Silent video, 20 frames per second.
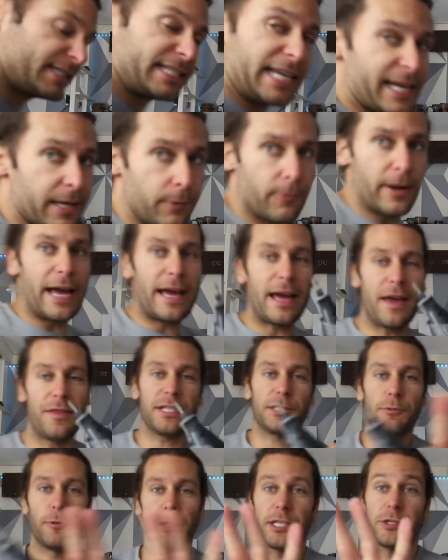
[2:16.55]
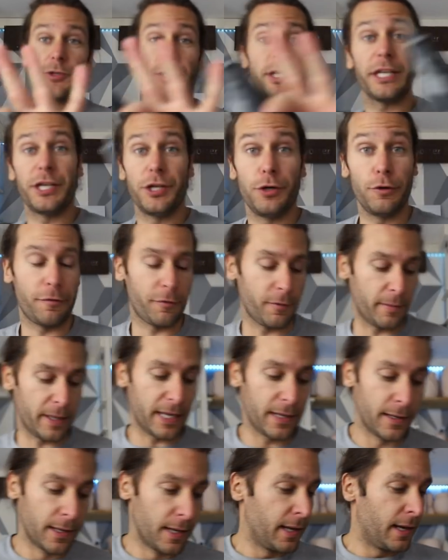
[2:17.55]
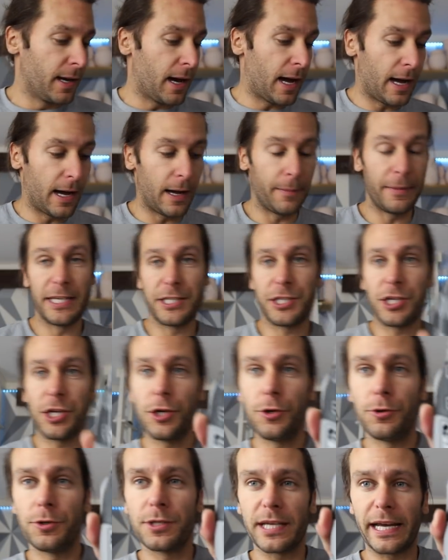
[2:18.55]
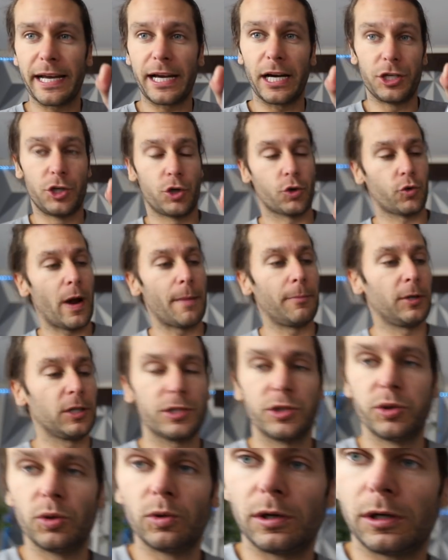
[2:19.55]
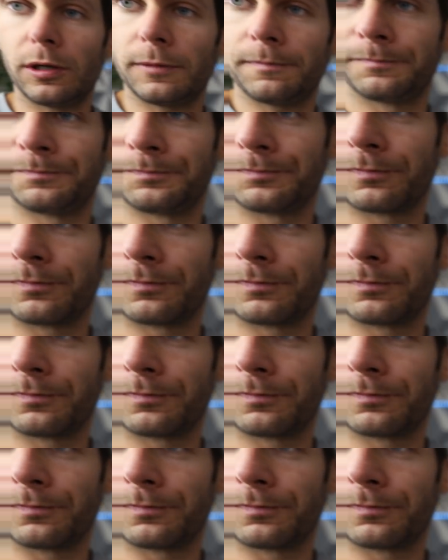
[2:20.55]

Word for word: second way, and this one is really new for me, um, is to use like a Dremel tool